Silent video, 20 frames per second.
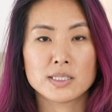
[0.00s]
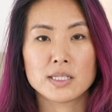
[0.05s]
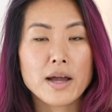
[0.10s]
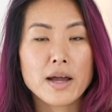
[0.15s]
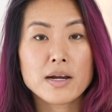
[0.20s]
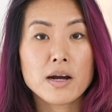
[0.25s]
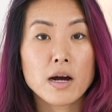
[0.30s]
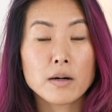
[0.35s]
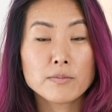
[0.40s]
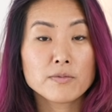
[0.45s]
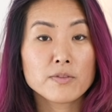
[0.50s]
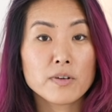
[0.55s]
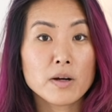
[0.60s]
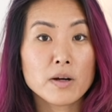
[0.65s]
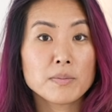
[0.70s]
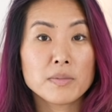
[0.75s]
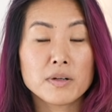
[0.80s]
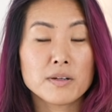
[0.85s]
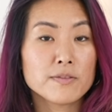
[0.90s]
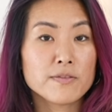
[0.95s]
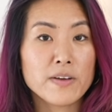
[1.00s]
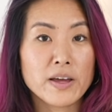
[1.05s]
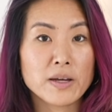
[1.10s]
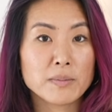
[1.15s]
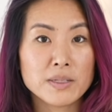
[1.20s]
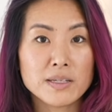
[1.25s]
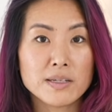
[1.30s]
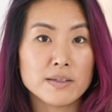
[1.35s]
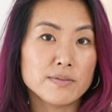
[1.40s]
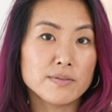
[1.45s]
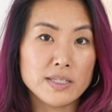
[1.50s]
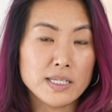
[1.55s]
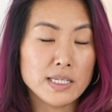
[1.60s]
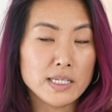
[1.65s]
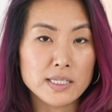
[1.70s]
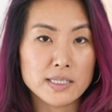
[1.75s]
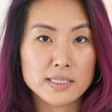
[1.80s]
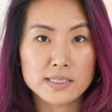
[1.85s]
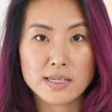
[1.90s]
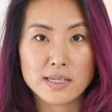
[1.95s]
I come from a family of
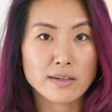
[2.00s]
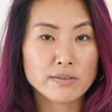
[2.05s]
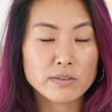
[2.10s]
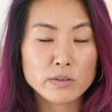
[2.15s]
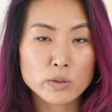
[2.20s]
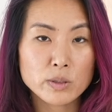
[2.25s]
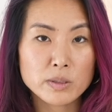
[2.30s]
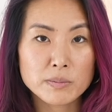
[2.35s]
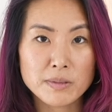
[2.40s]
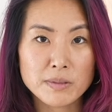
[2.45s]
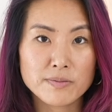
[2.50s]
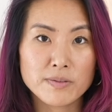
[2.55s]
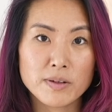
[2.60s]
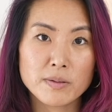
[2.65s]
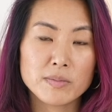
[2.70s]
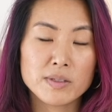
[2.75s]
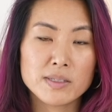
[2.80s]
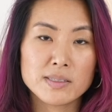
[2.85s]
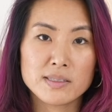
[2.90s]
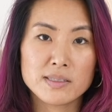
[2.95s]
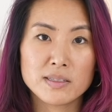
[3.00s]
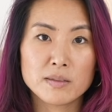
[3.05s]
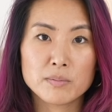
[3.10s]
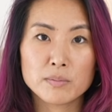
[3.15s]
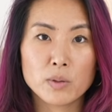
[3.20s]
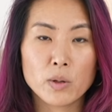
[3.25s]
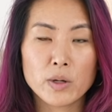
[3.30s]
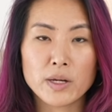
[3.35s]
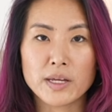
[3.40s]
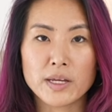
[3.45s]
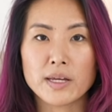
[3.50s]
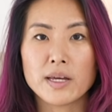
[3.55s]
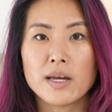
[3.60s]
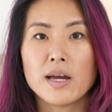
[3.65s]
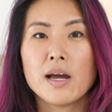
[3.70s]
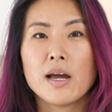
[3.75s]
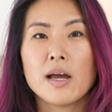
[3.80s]
E's. Everyone in my family is an employee.